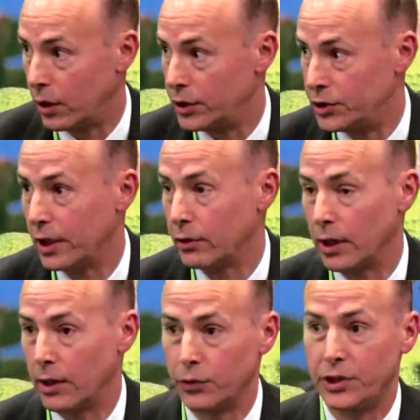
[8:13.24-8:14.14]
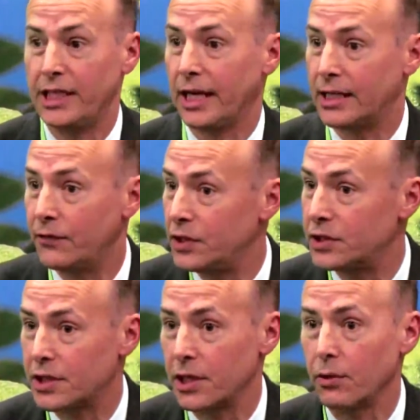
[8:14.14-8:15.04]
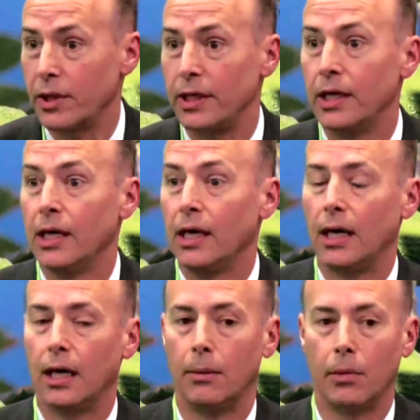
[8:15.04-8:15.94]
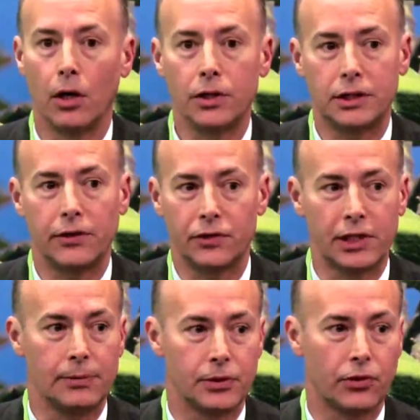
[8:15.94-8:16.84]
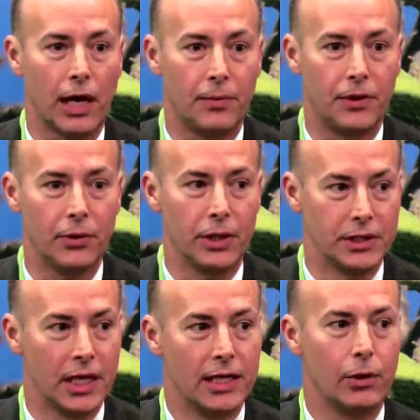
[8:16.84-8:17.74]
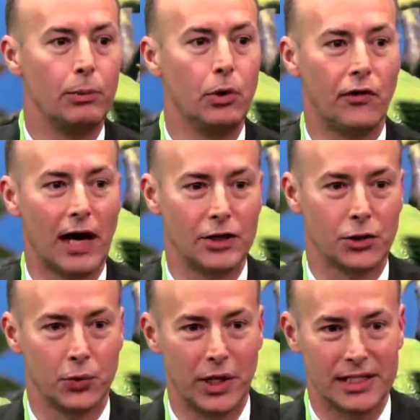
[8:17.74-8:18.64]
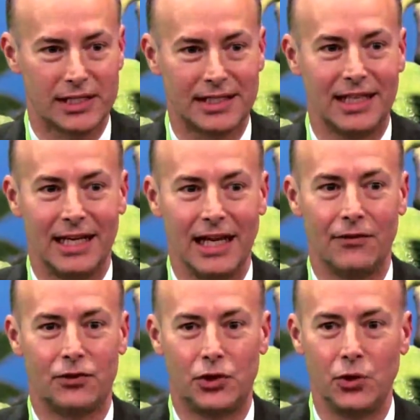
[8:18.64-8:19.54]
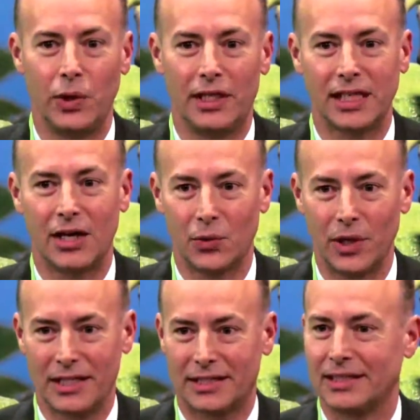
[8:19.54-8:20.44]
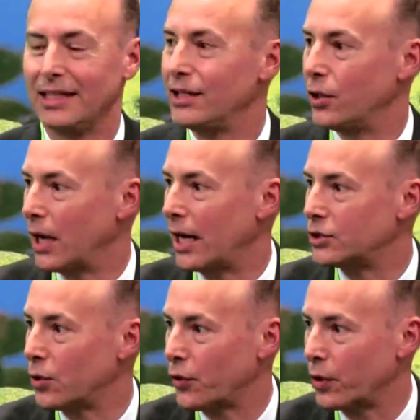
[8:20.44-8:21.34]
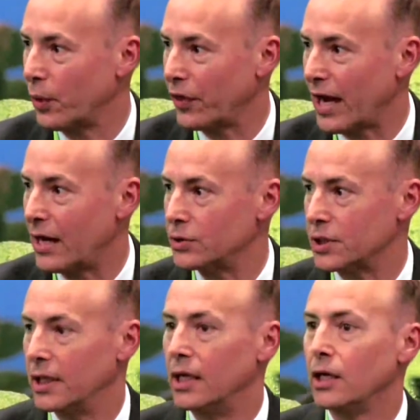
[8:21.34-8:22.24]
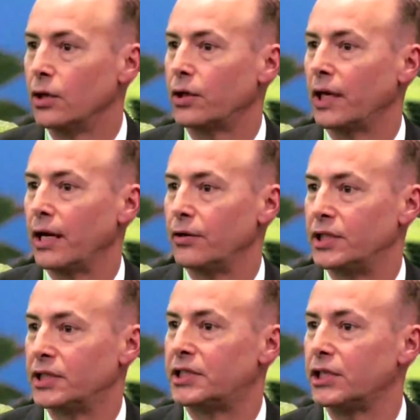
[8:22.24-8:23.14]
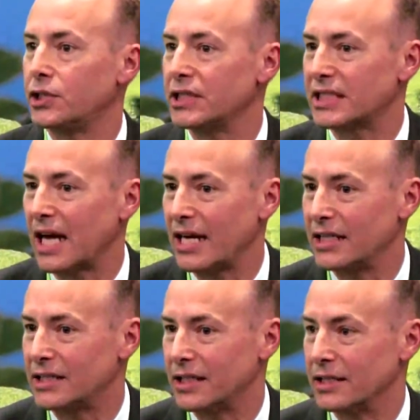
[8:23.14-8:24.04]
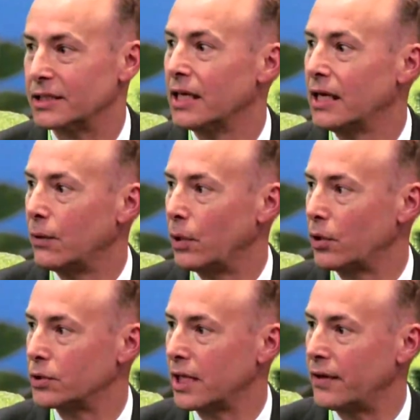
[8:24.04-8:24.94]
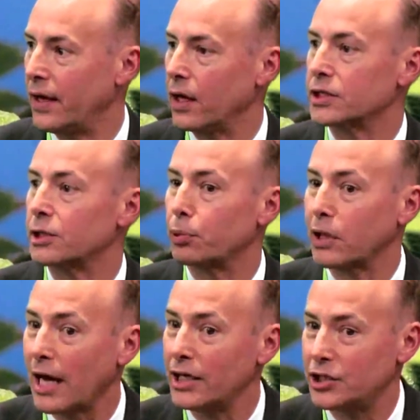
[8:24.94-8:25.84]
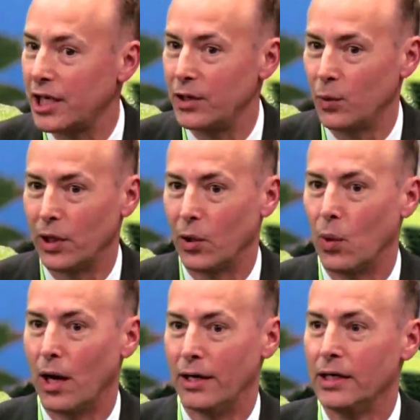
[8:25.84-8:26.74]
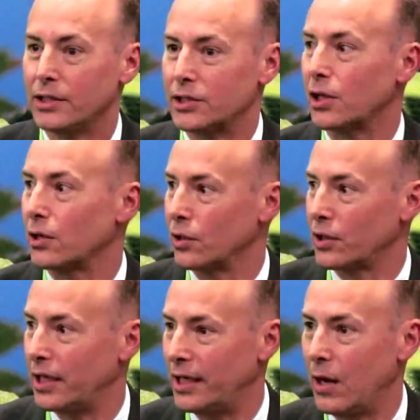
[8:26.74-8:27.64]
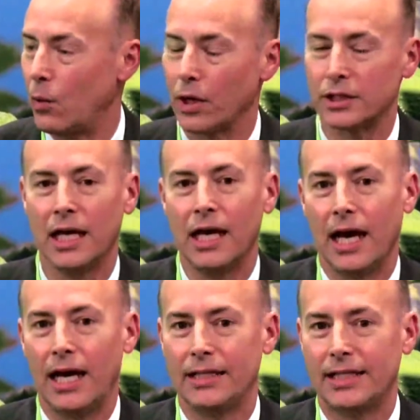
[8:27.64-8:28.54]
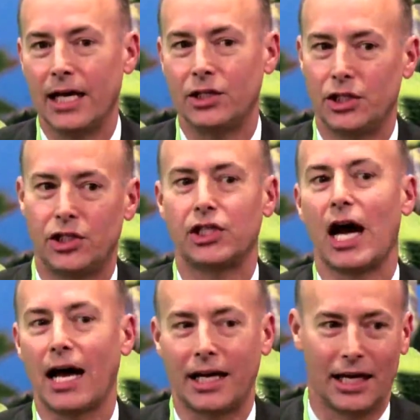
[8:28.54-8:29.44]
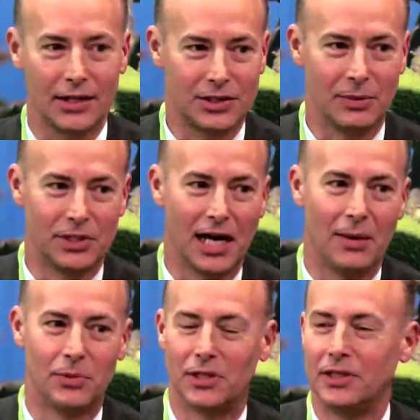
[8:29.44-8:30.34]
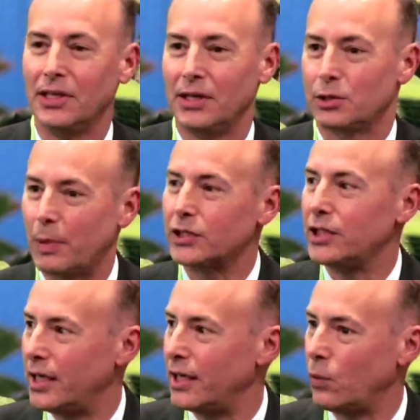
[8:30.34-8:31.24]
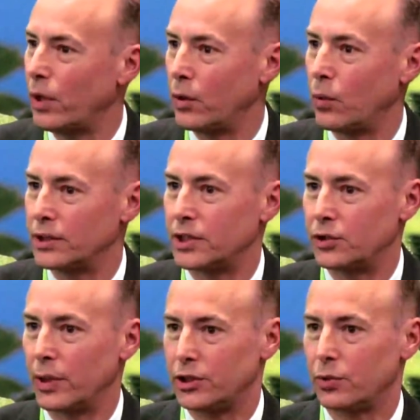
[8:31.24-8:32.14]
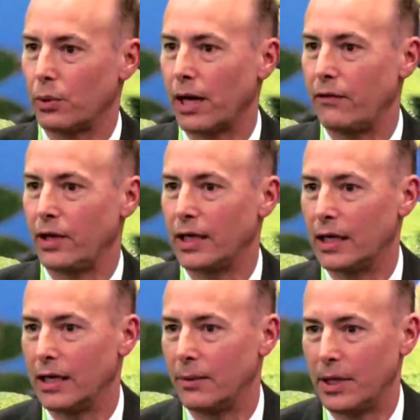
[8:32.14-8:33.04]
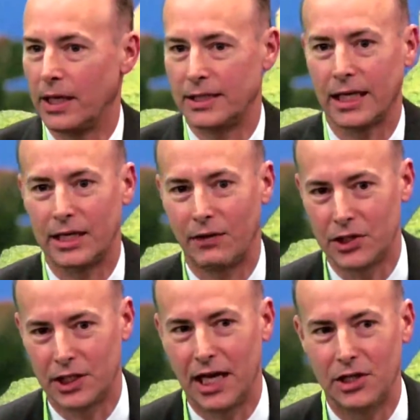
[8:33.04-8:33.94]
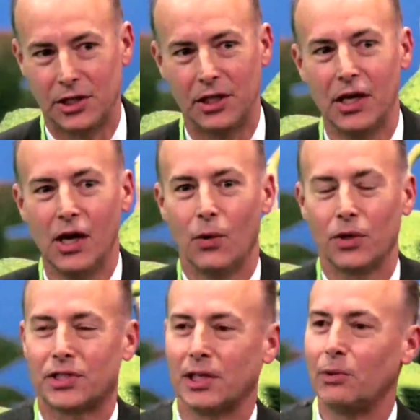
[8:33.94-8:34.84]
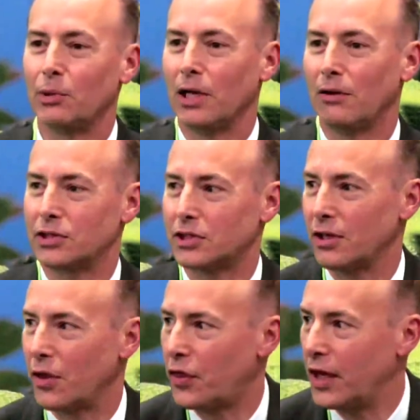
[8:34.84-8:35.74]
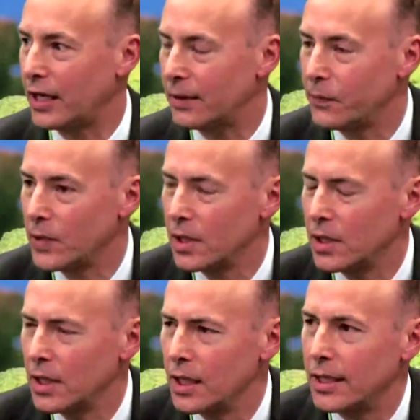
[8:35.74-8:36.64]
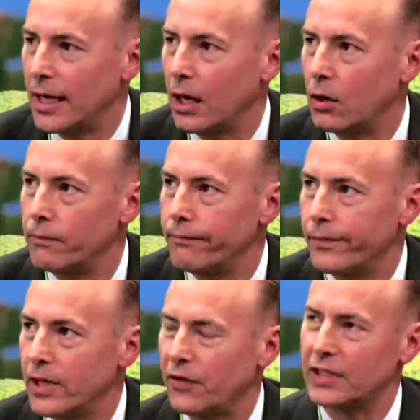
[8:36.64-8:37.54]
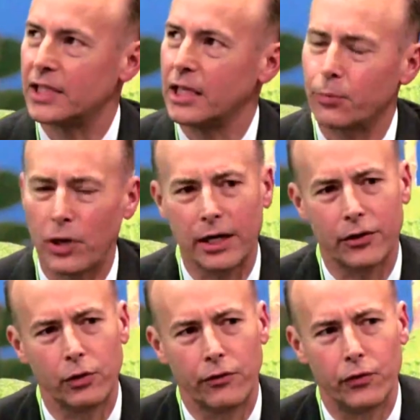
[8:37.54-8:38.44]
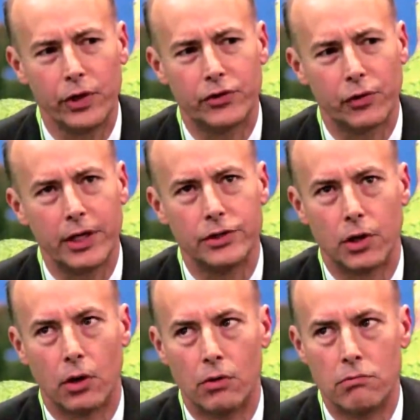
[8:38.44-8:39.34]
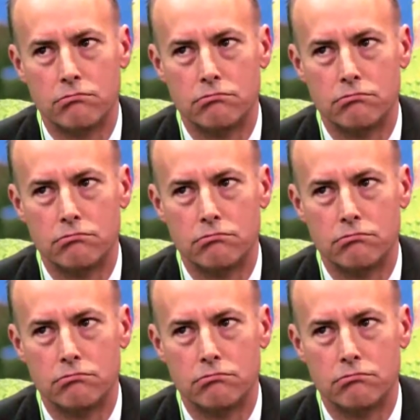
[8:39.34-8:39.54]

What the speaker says: in general, routine activities theory, all these different types of crime theories. Then we move on to risk and have 2 weeks on risk. ISO 31000, looking at decision sciences, what goes on there. Supply chain 101, to start looking at networks. And it's actually shocking sometimes, and especially in the one-on-one situations where we're having executive education, where someone will all of a sudden think, now, if I send a product through a free trade zone,